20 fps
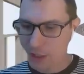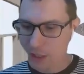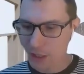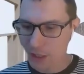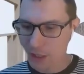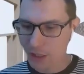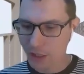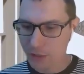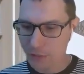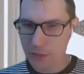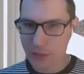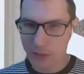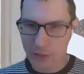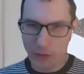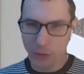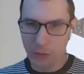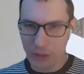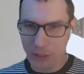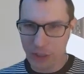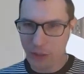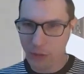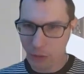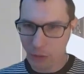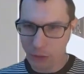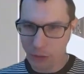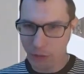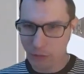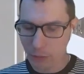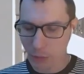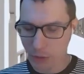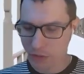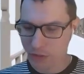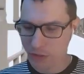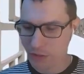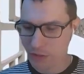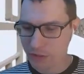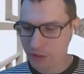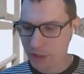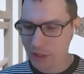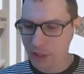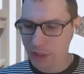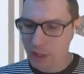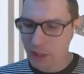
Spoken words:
and Jose, I know you have words to say,